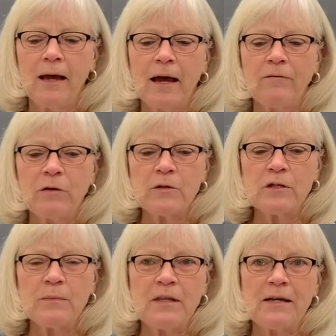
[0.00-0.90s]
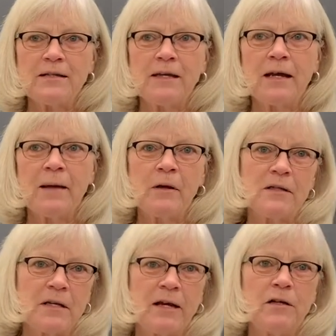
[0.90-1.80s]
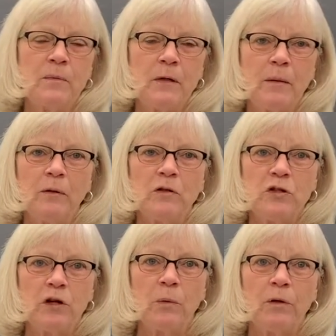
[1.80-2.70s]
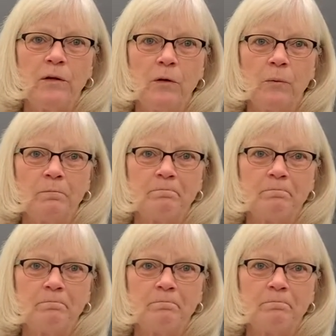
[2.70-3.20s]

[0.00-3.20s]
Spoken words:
have learned some things that I'm excited to be able to share with you.